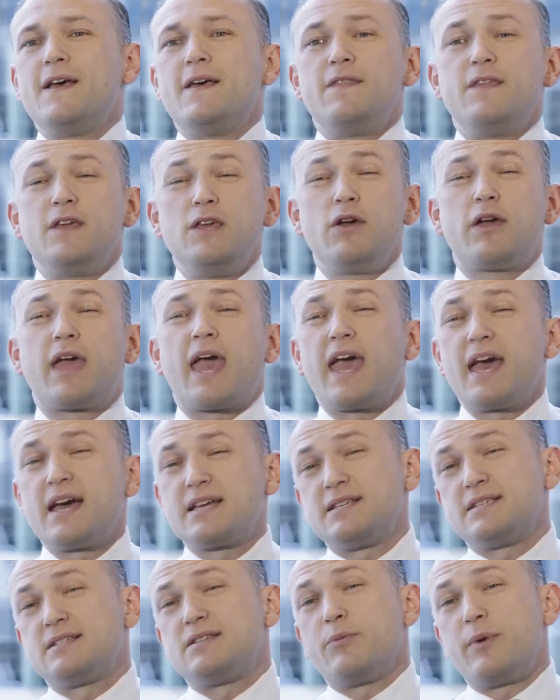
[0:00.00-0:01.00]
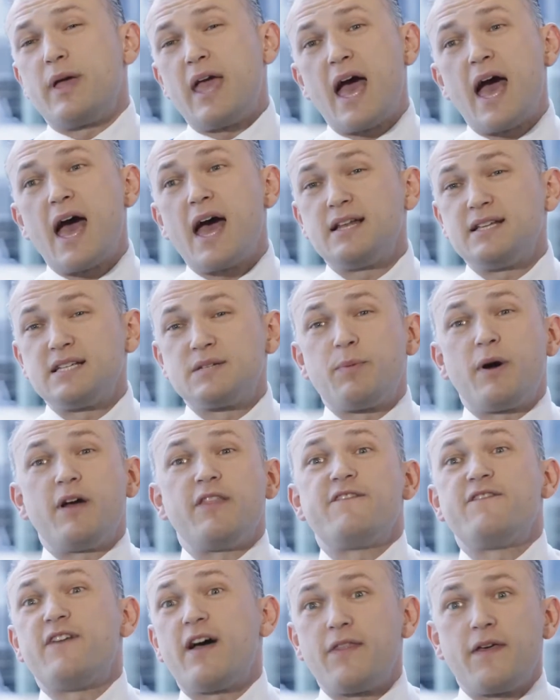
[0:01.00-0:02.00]
the UK assets that we had, despite
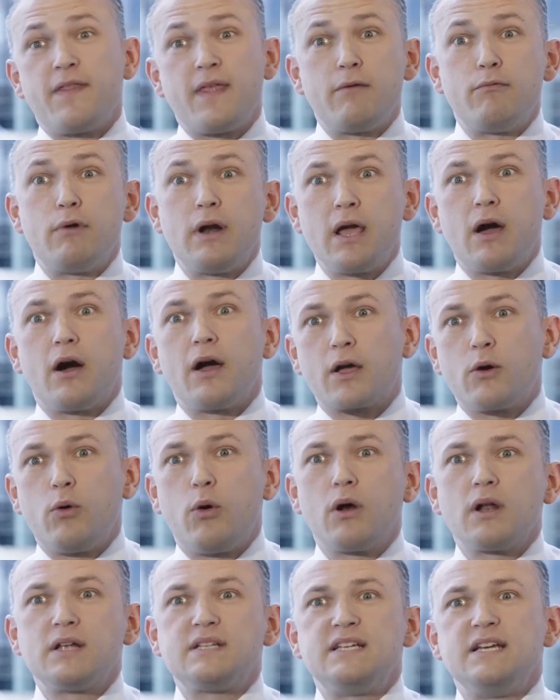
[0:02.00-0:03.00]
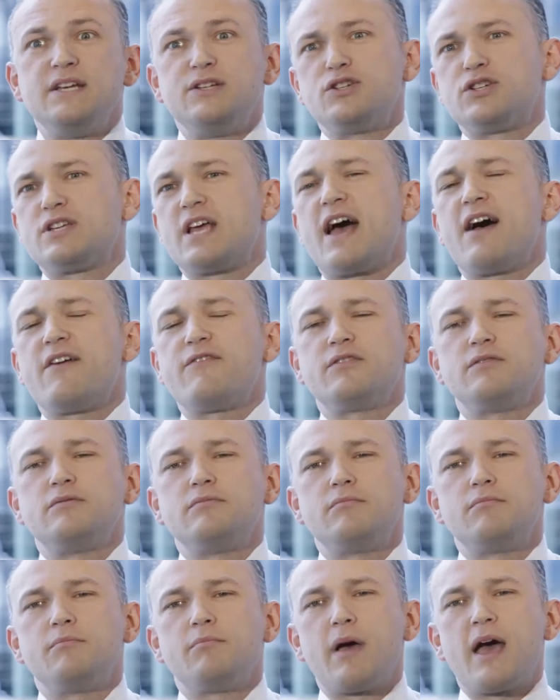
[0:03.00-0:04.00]
the fact that they're really high quality, just
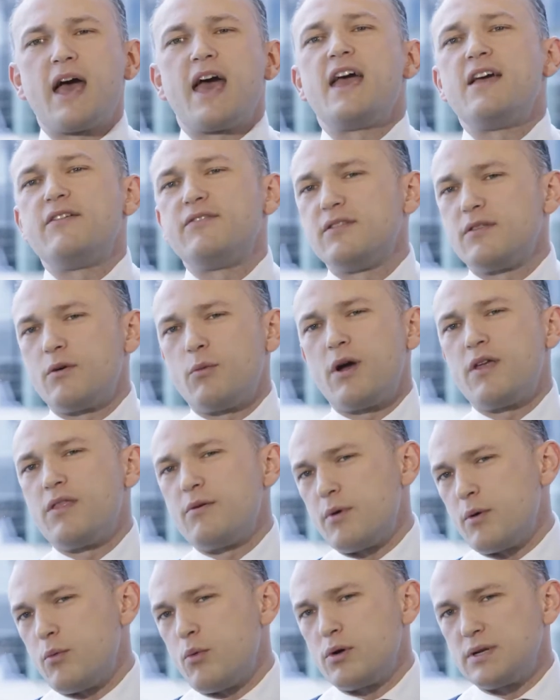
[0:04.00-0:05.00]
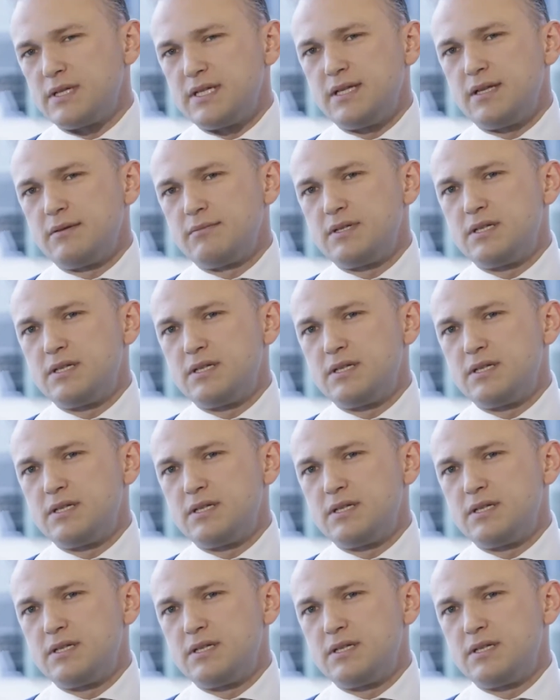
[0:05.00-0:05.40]
haven't behaved in the way that we wanted them